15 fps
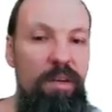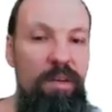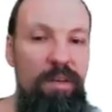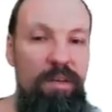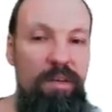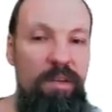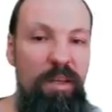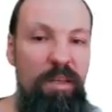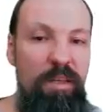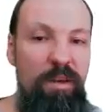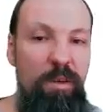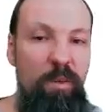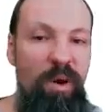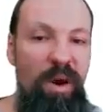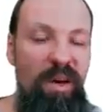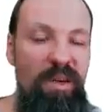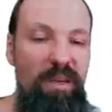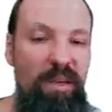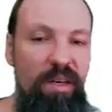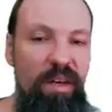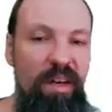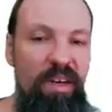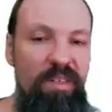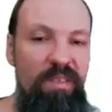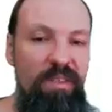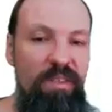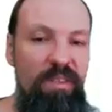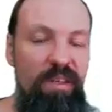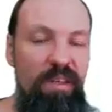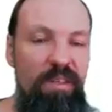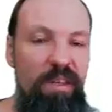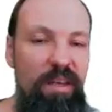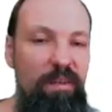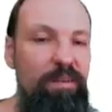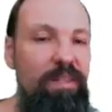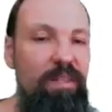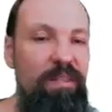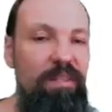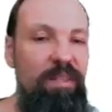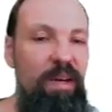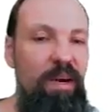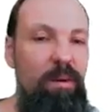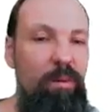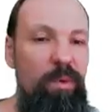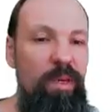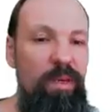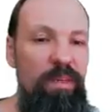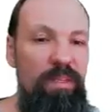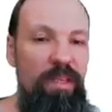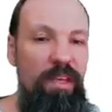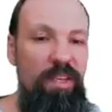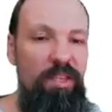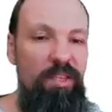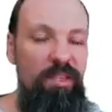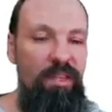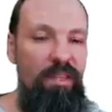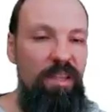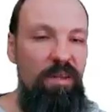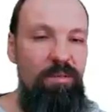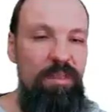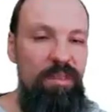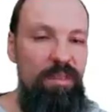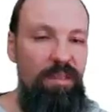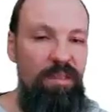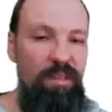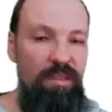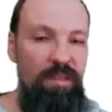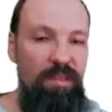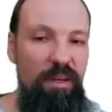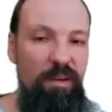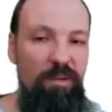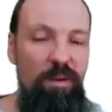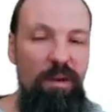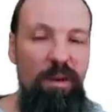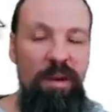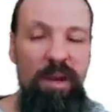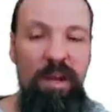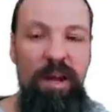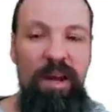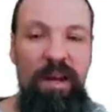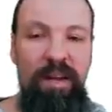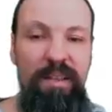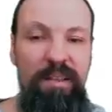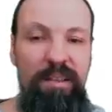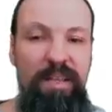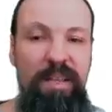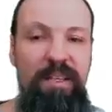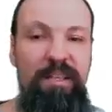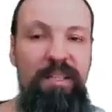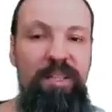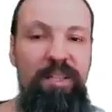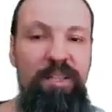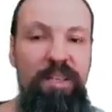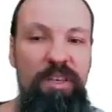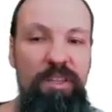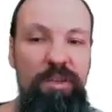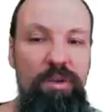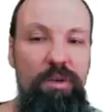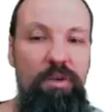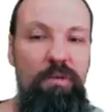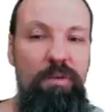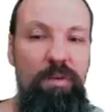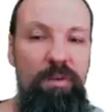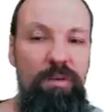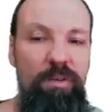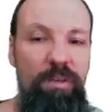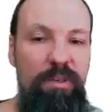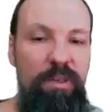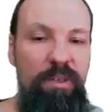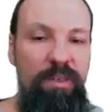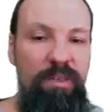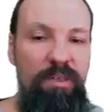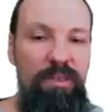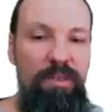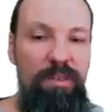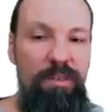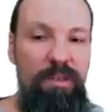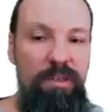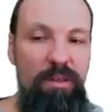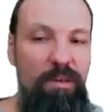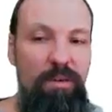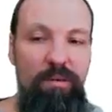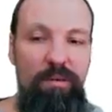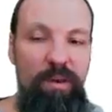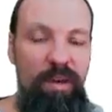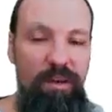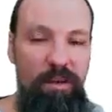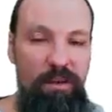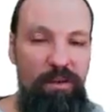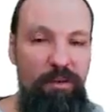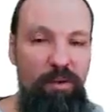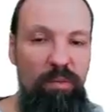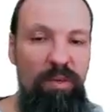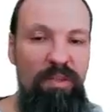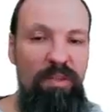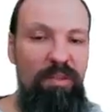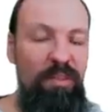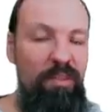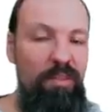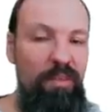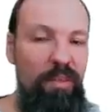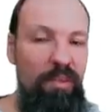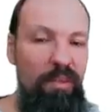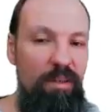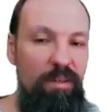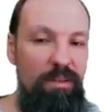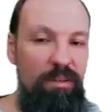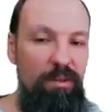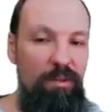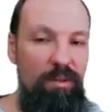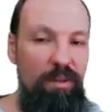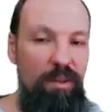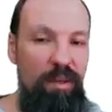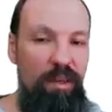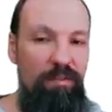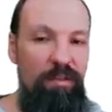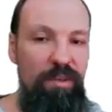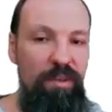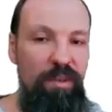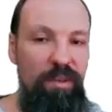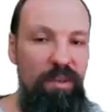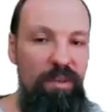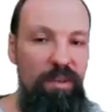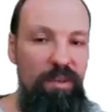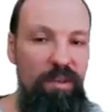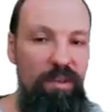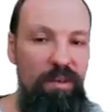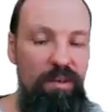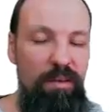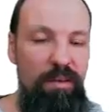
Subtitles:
that y-axis and epsilons are weakly stationary time series now, and the exogeneity of order is of error term is still here. So given the